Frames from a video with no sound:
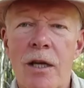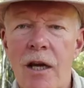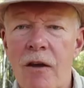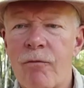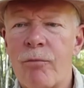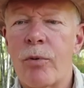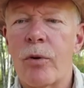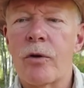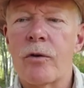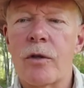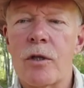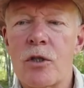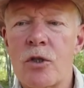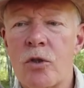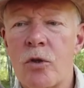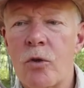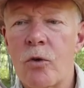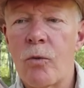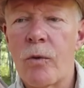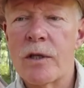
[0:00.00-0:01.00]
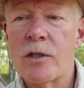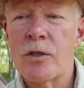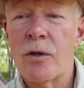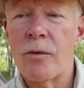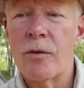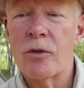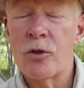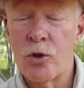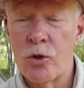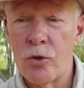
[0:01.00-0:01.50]
that I've put this to, which
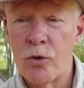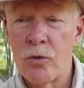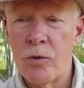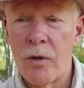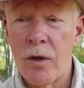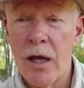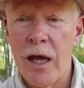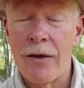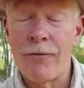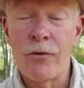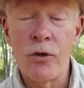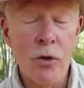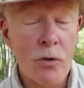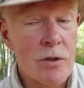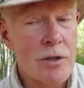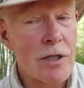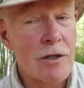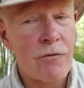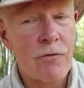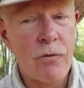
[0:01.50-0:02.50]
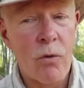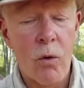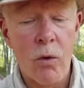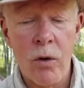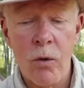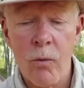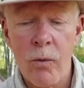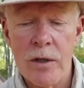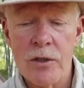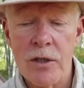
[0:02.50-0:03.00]
to, I've used it
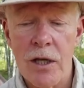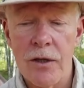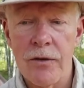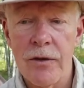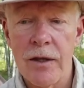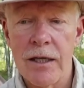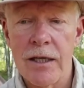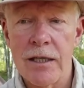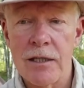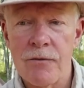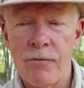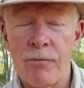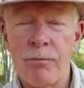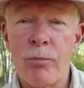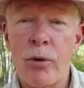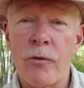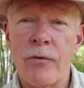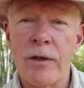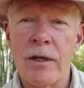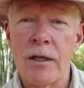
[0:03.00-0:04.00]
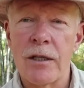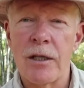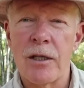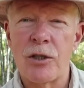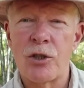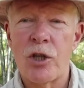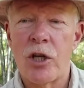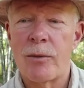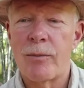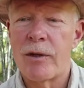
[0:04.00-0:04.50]
for, which I think is perfectly
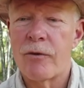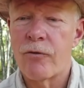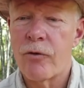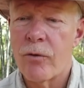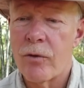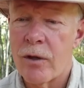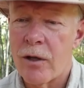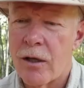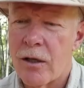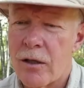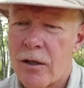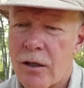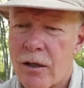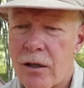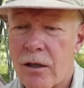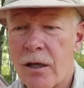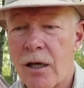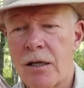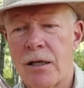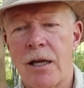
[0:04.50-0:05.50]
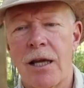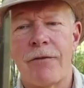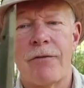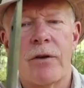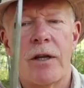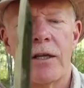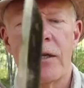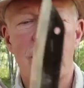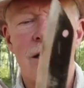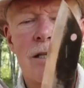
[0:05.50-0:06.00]
legitimate for a, a
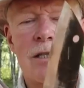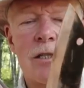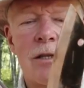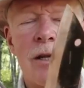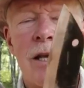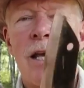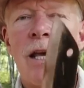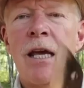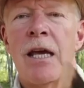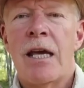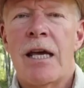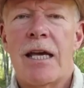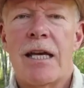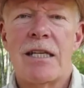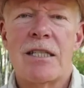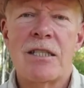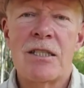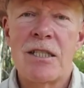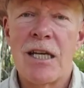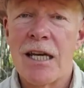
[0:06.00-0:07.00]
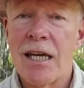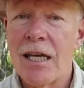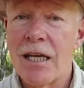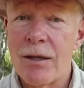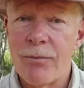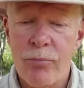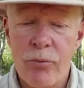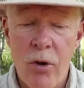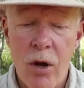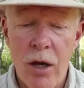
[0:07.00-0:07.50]
knife like this, is digging
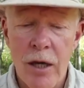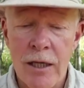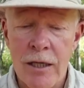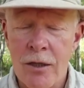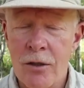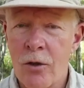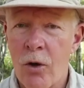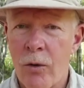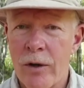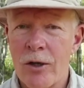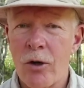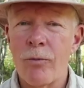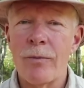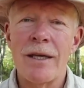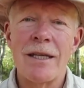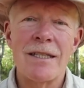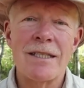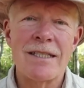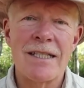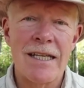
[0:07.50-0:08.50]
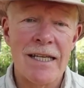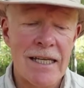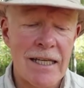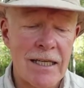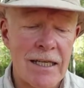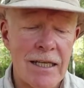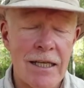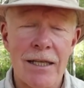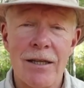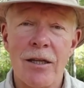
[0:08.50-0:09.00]
and prying. No, I don't mean
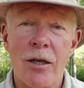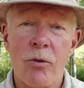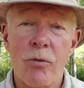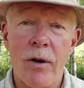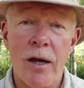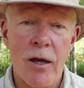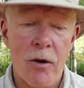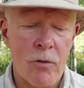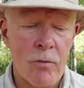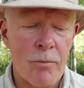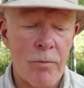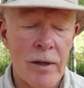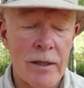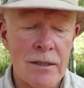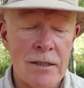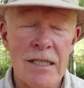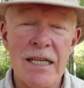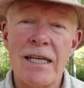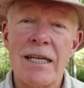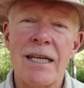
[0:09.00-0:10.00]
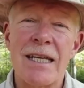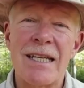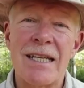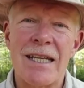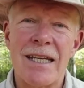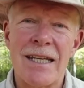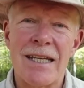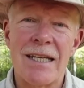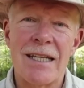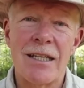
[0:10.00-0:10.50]
digging in the ground, but digging
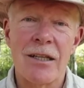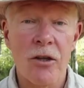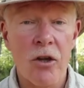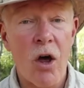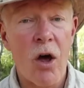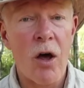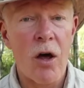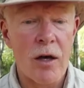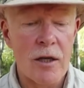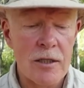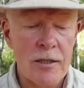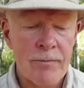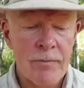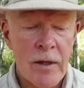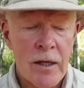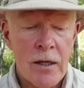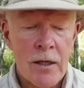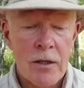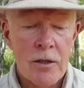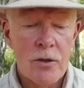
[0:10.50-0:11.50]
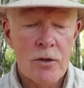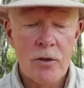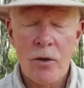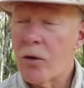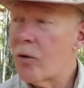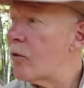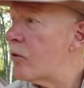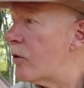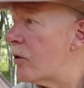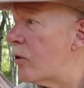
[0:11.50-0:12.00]
in logs.
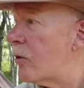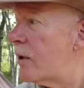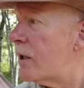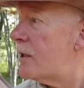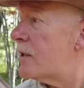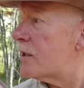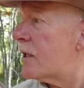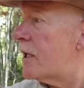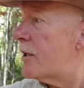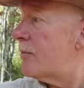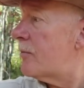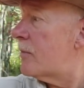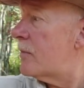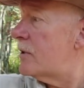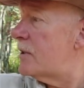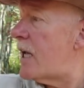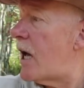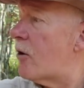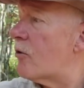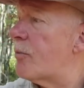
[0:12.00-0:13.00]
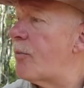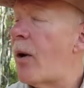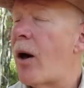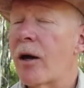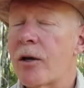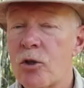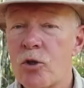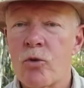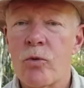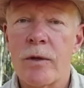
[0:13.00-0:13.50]
So there is a downed
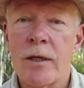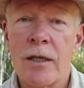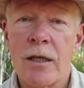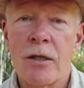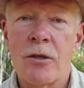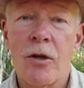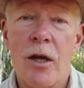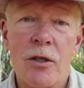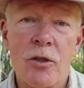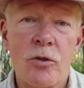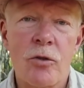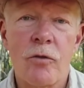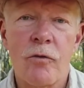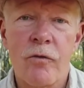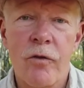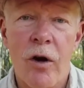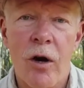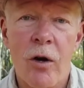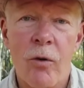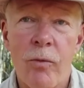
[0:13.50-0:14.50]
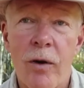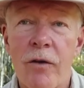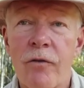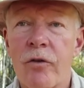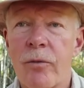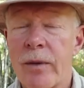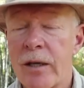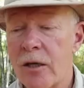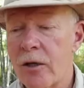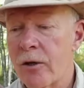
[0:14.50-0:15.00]
pine tree not too far away
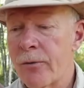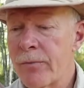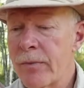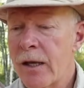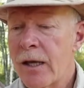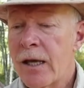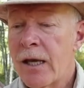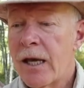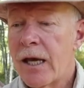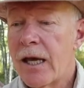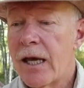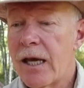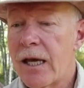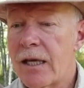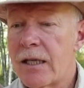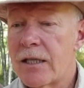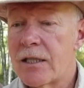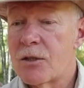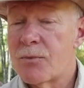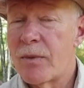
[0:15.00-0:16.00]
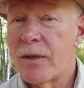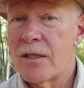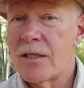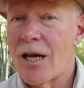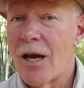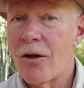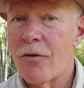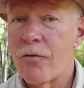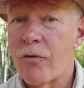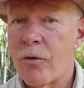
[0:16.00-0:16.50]
from here, and it's been
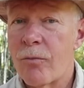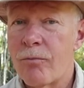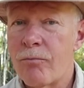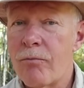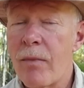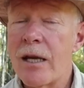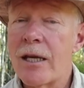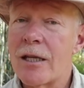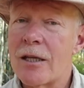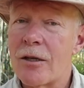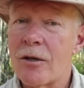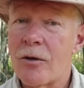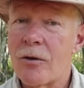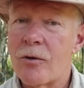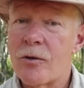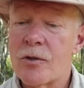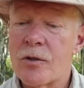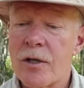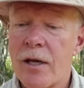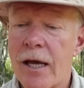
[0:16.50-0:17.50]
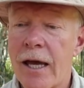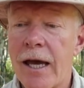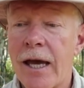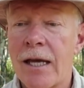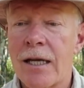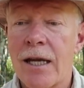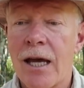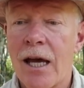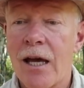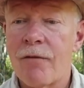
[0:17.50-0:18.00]
down for many years,
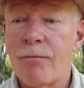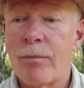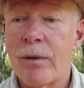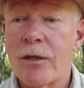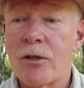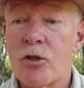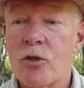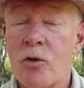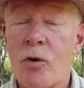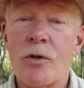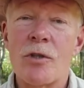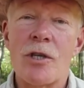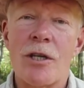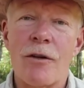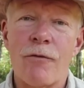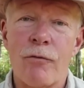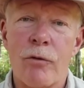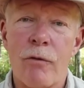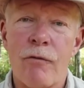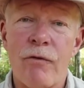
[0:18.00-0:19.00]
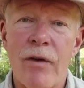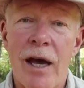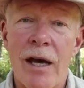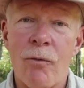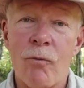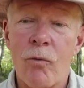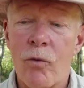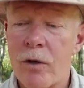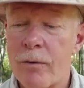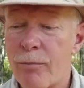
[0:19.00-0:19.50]
and I've been searching for
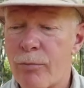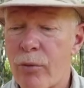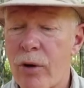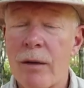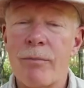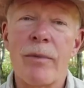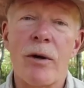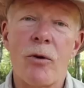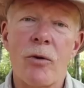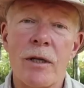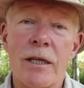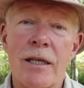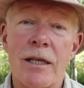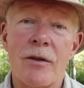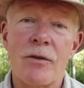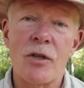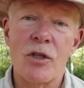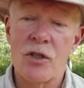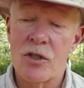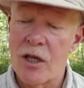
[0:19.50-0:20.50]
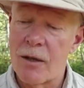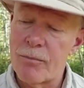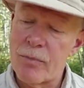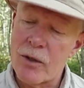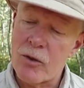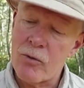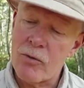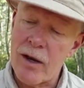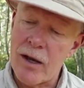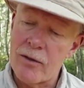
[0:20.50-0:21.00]
fat wood, primarily in the stump
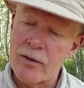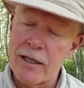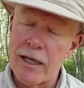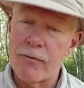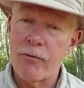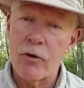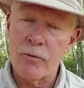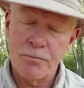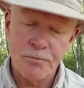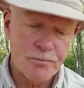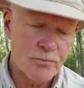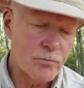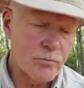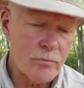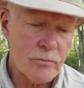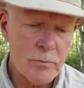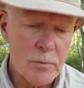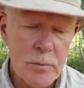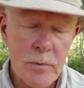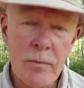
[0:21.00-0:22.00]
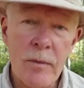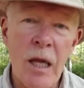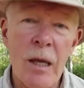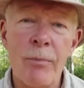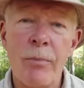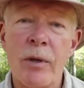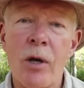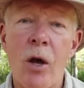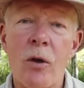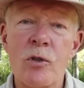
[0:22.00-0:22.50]
at ground level,
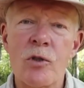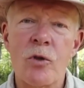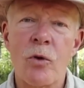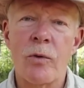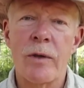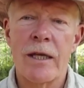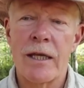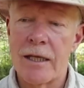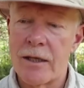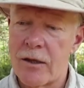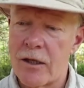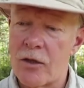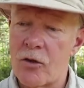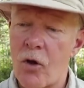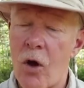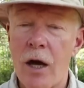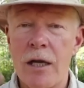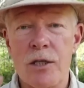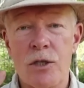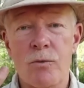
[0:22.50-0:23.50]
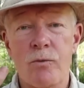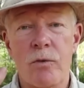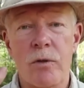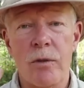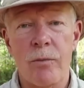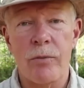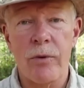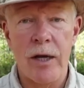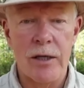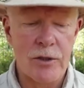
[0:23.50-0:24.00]
but also in the knots where
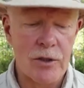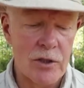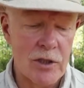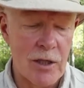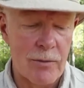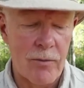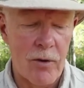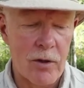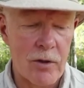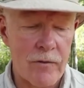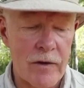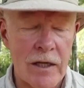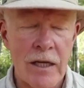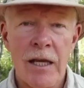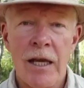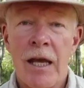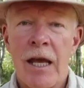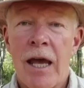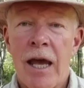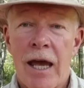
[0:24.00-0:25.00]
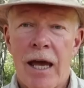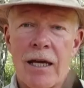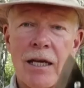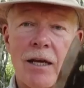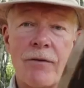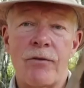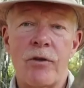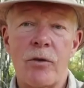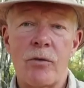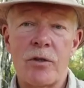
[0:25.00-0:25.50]
the branches come out of it. And
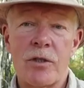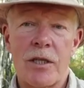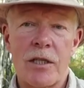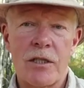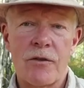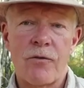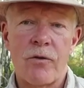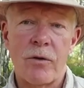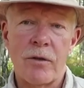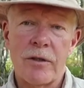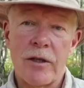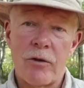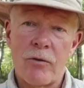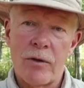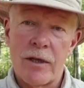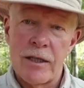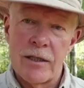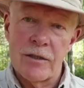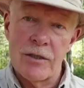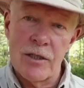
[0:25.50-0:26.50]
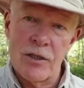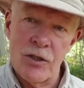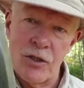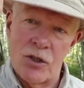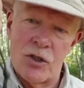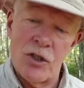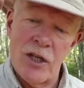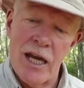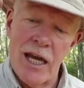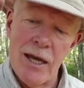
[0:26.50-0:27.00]
I've used this for literally
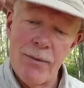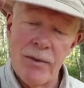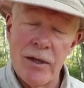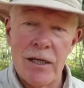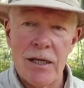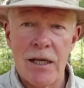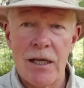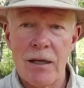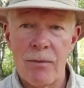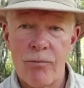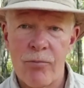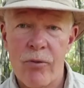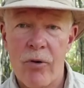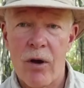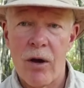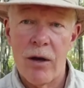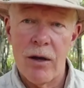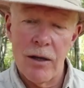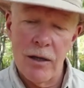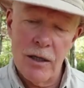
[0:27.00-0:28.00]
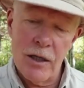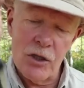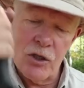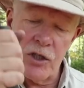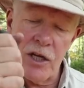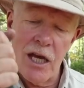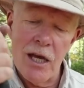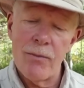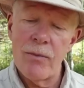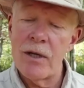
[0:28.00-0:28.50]
just jamming in and prying and
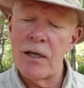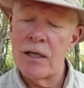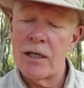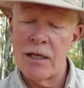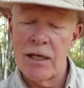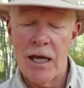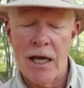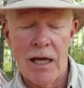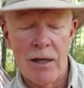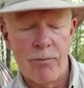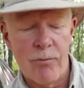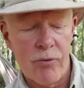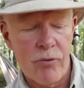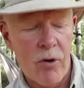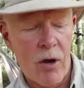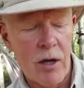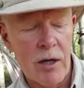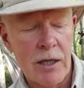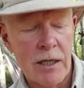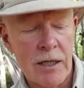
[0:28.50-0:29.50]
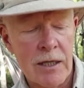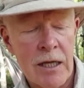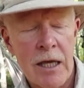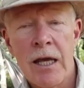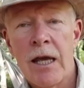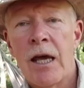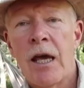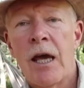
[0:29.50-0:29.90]
jamming in and prying